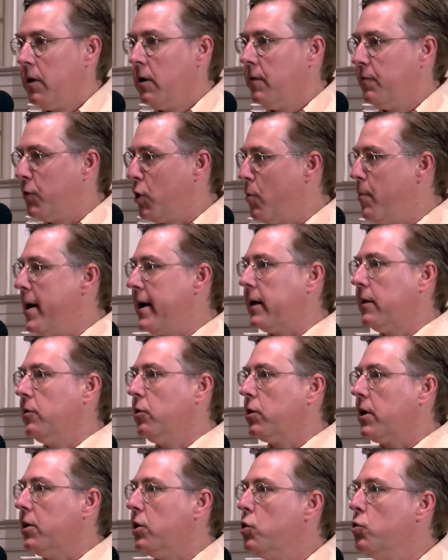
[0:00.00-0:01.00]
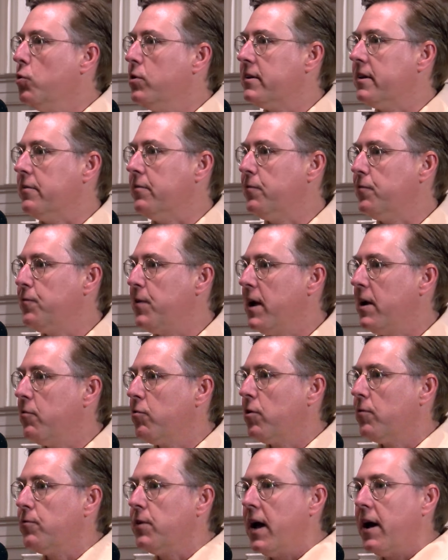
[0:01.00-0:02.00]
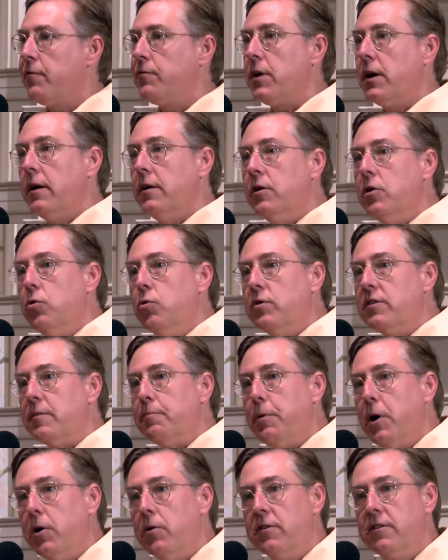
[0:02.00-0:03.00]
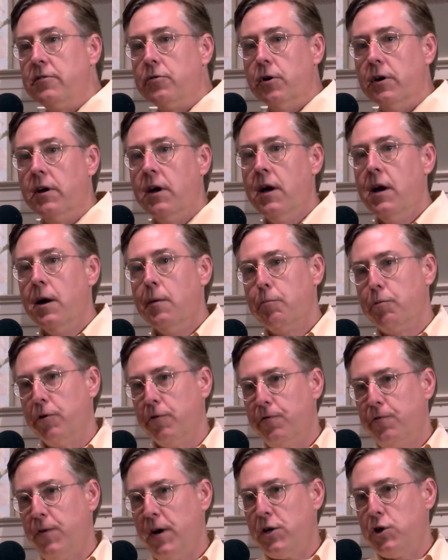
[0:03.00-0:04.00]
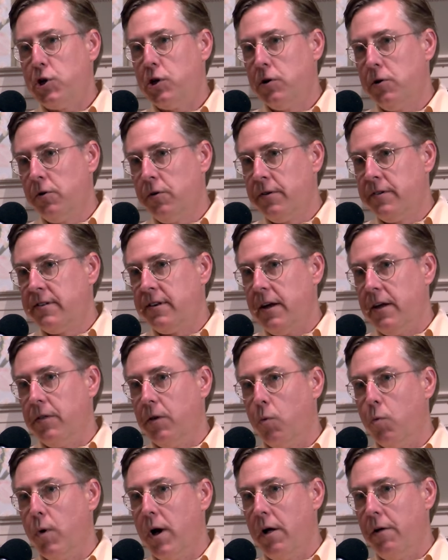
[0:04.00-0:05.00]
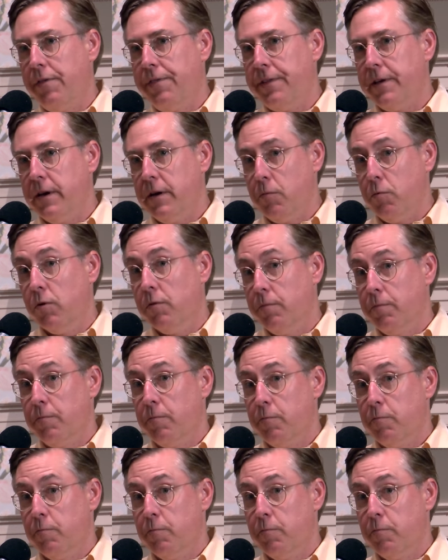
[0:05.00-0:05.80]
If you go back and look at who is in favor of NAFTA and who is opposed to it, professionals and the wealthy were